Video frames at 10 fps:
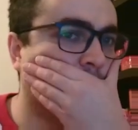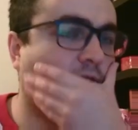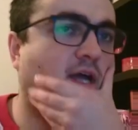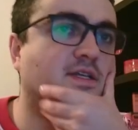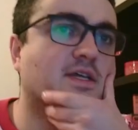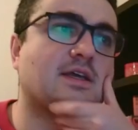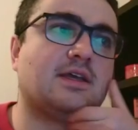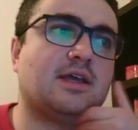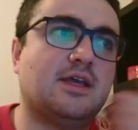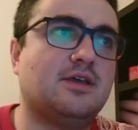The idea
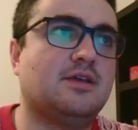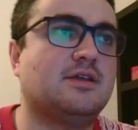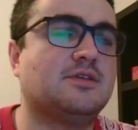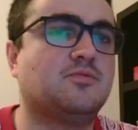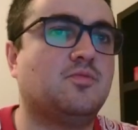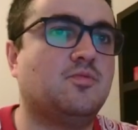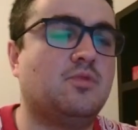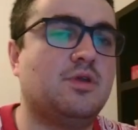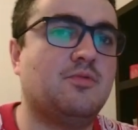here is we,